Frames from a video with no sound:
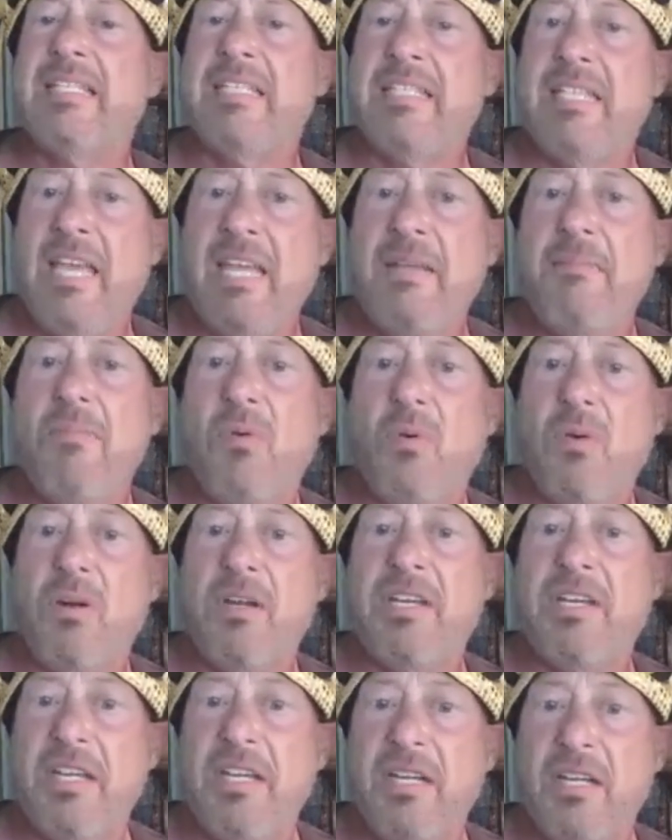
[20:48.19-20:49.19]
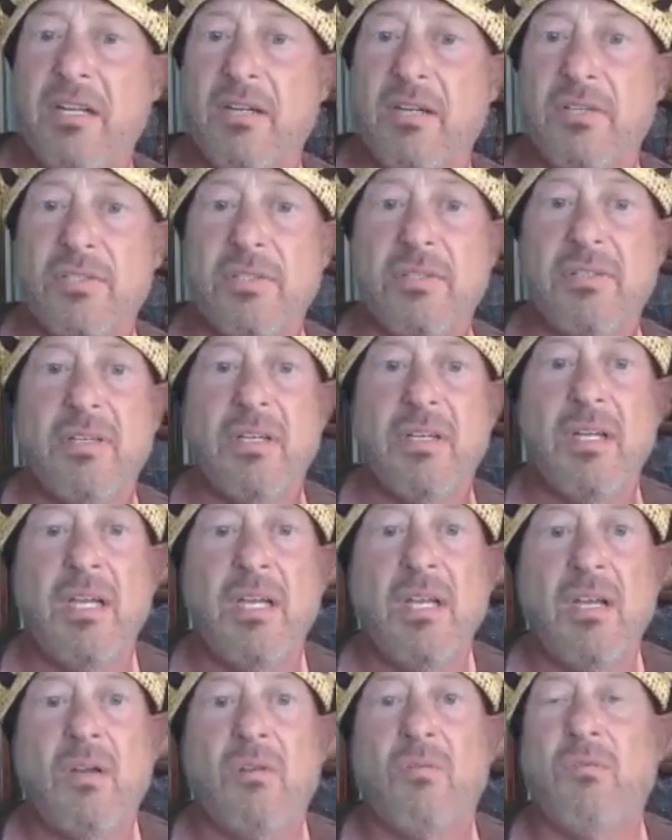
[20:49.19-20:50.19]
10 more years
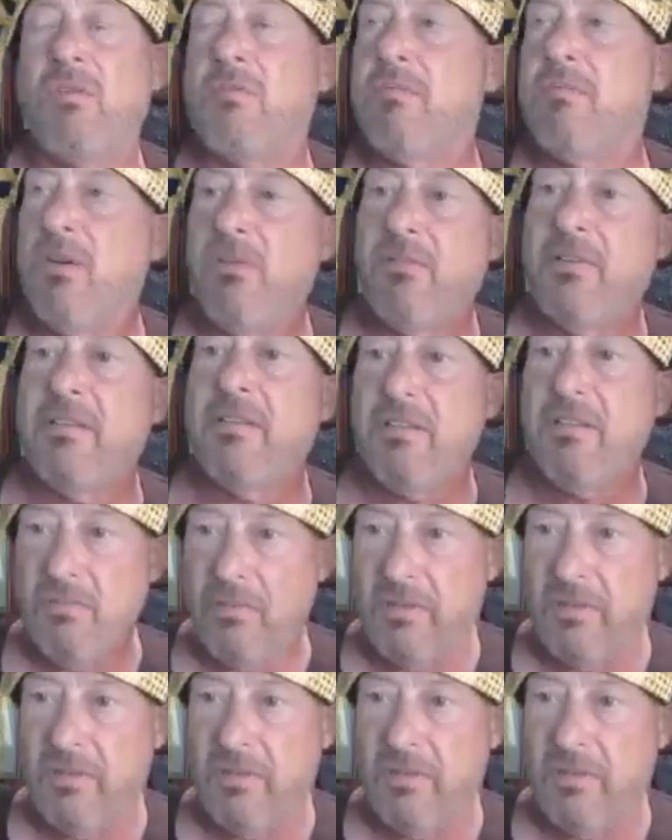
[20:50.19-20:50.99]
removing this.